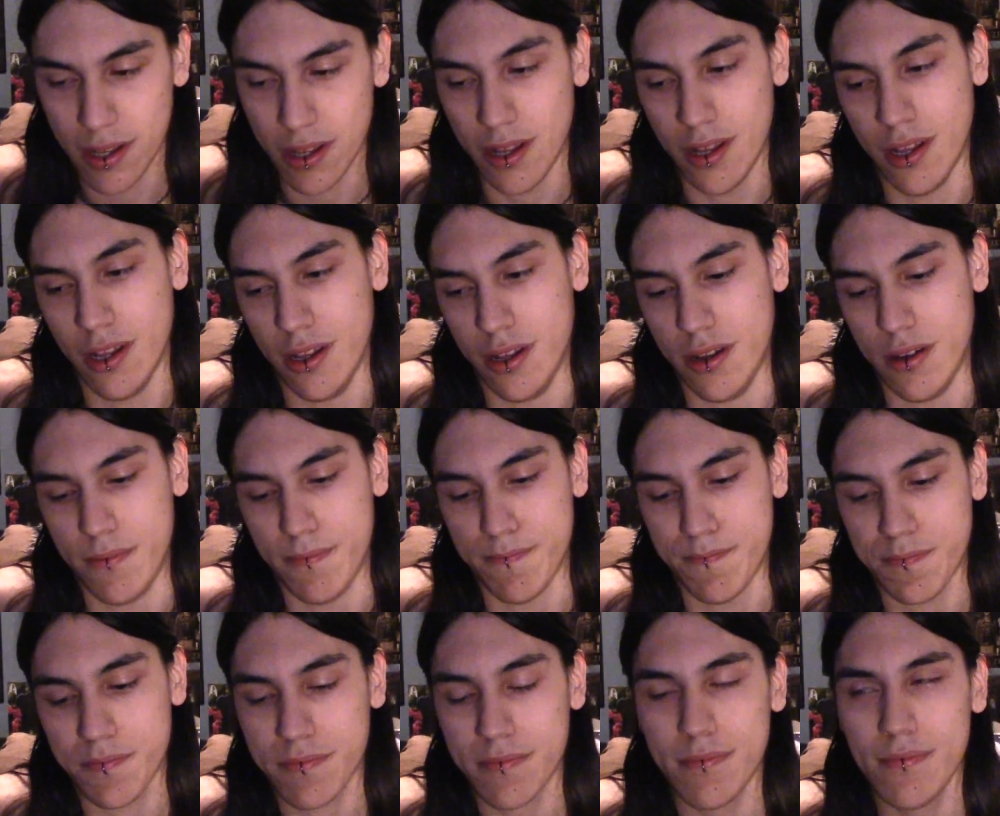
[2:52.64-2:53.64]

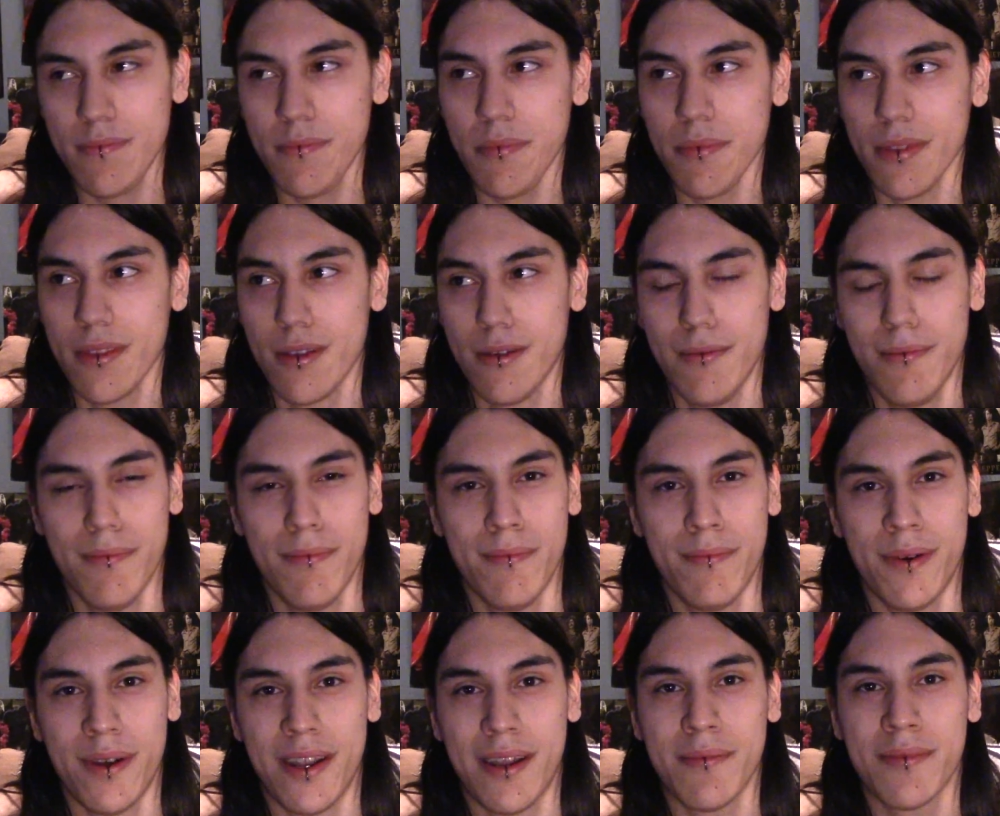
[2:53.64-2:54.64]

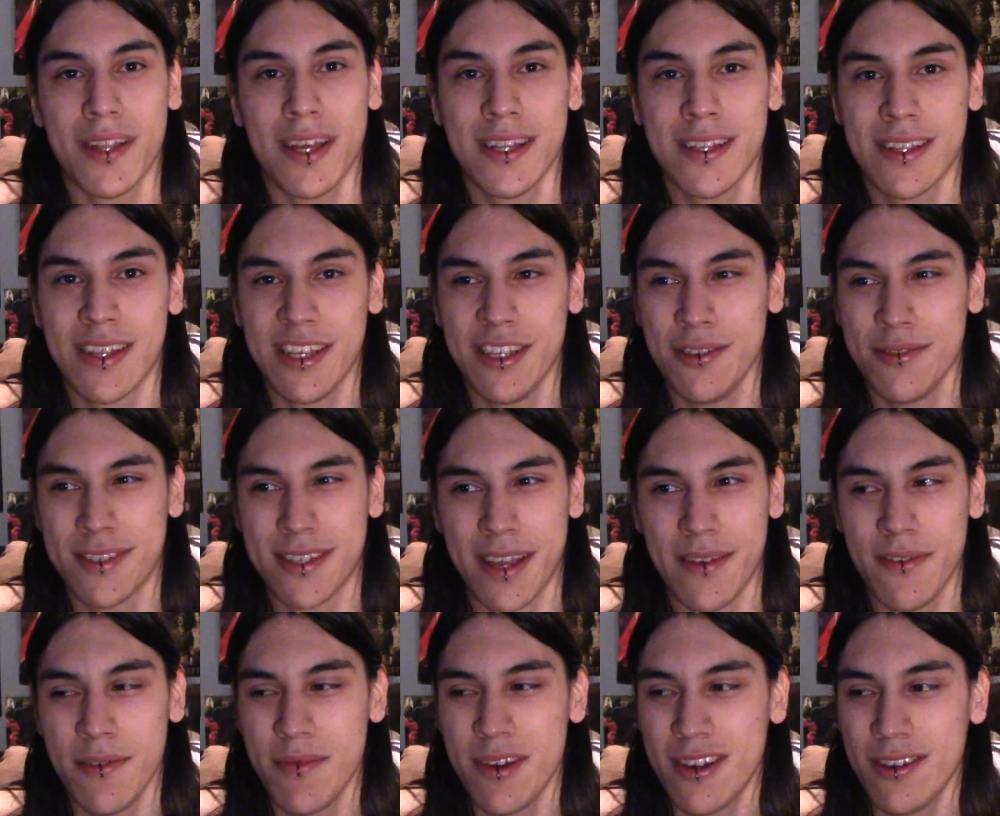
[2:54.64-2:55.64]
But I'm glad that they used
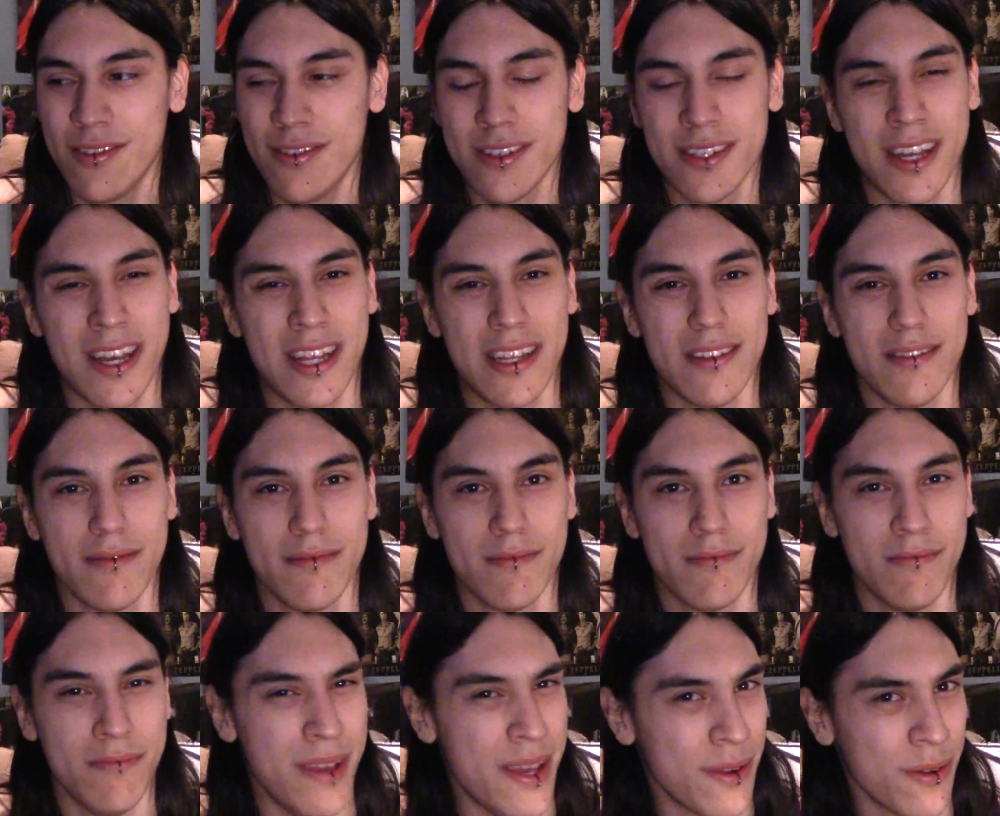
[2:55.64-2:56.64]
heavy metal and not
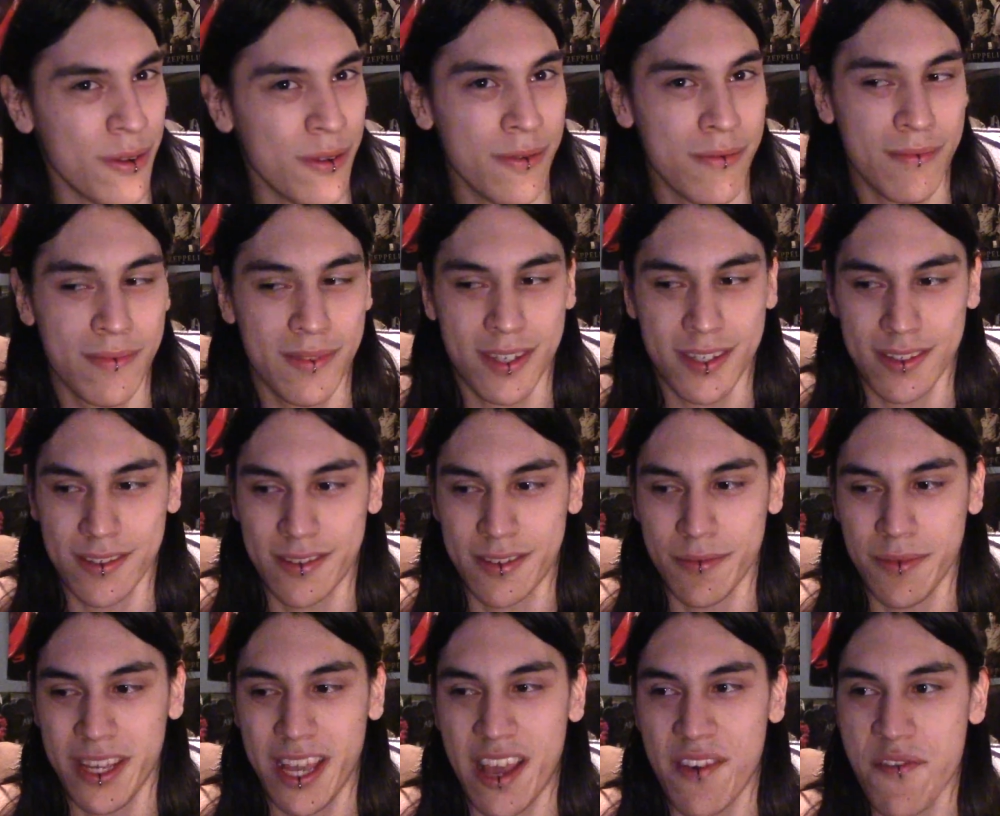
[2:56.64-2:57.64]
metal, because to
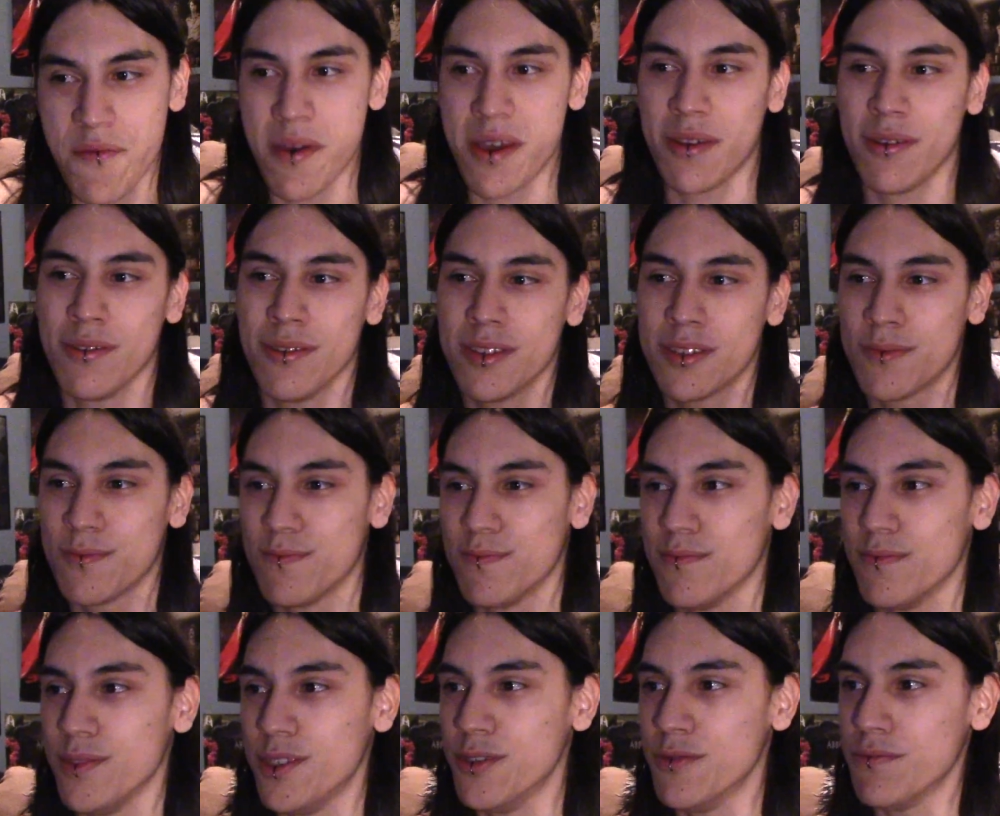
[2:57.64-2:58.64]
me heavy metal is
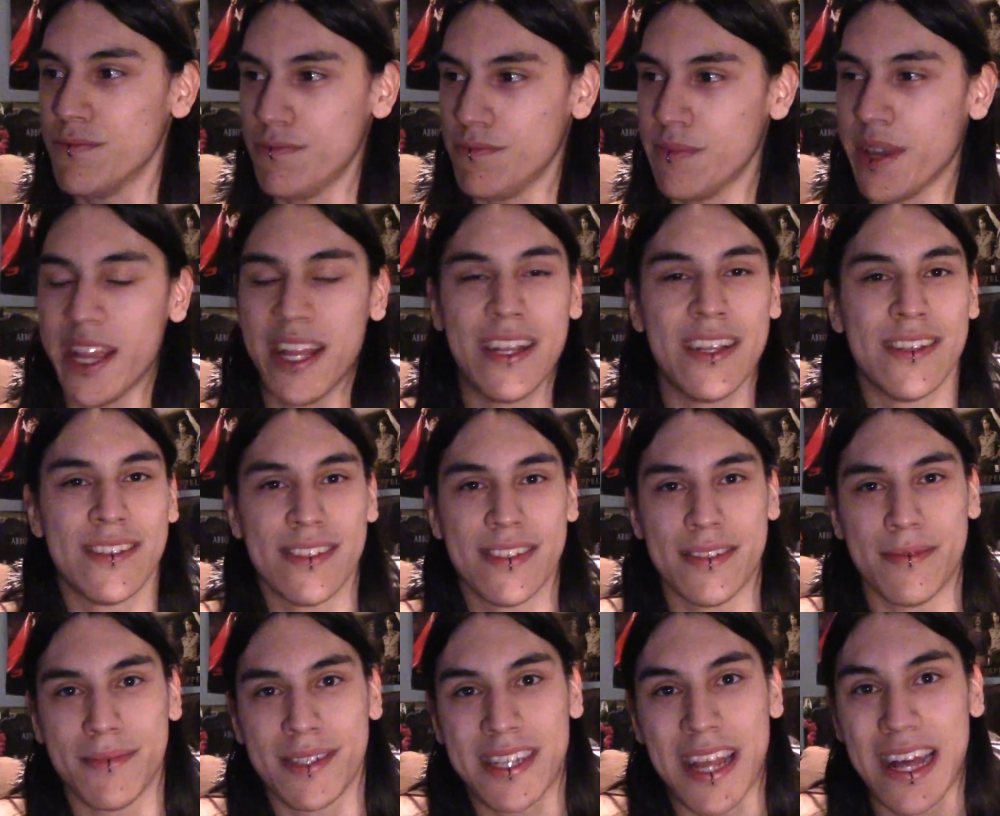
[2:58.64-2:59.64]
your Maiden
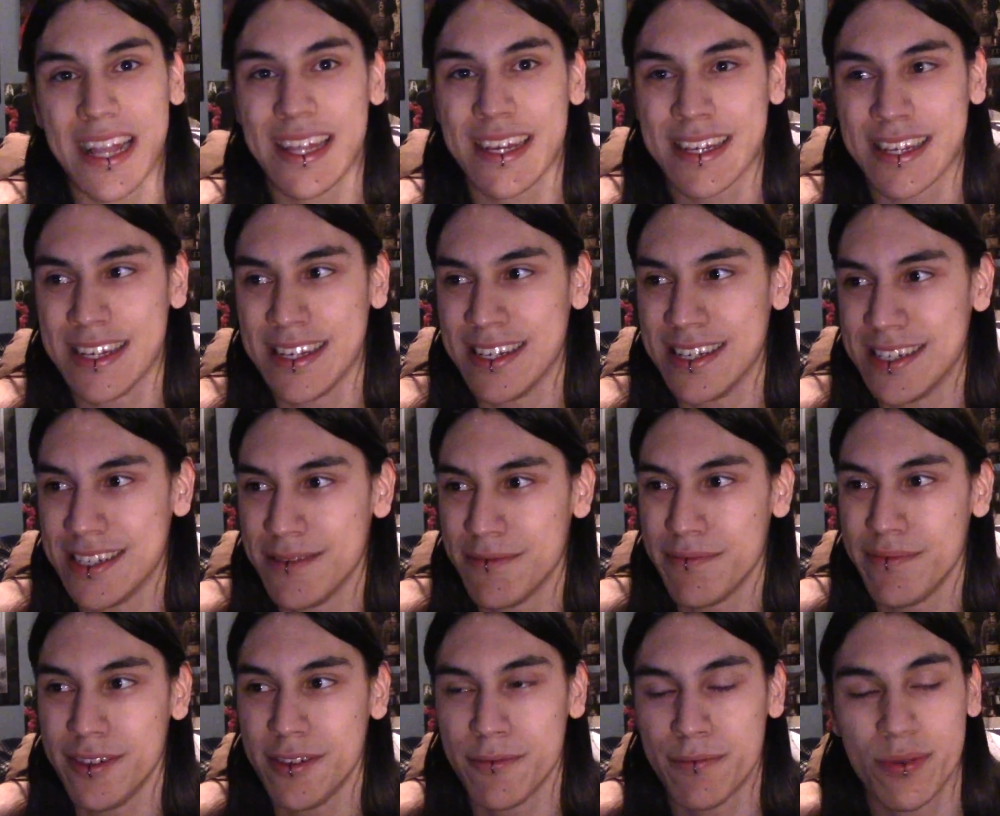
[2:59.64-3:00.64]
and Metallica
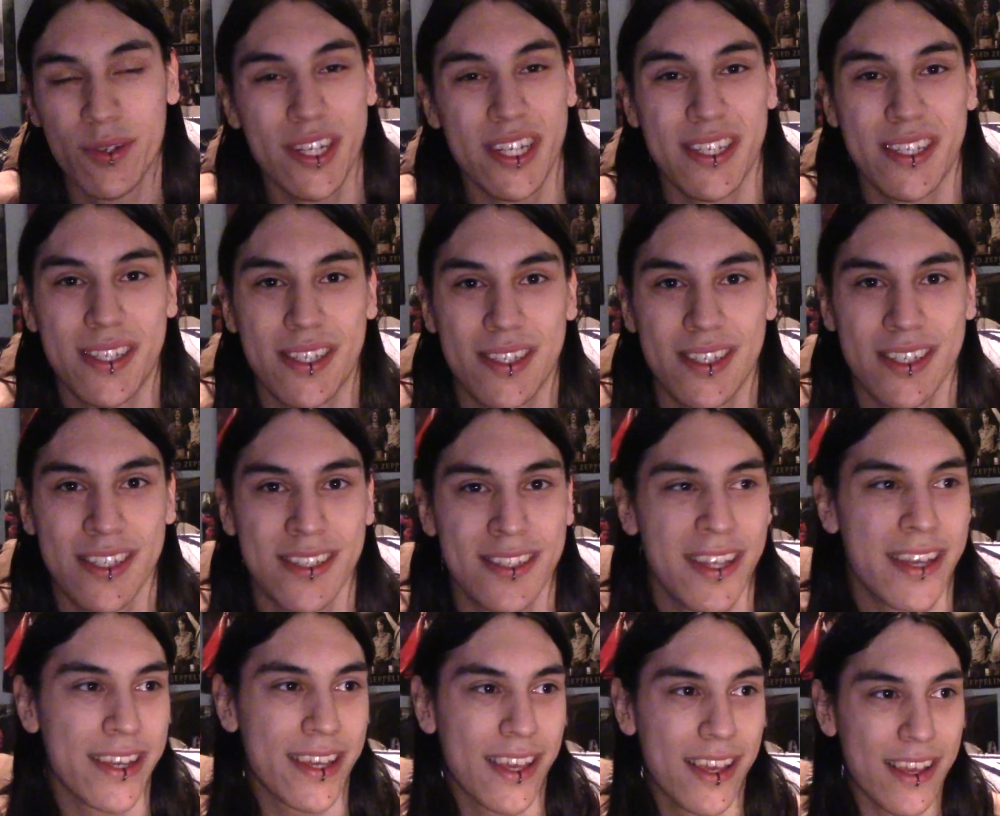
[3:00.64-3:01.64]
and your Priest, and like,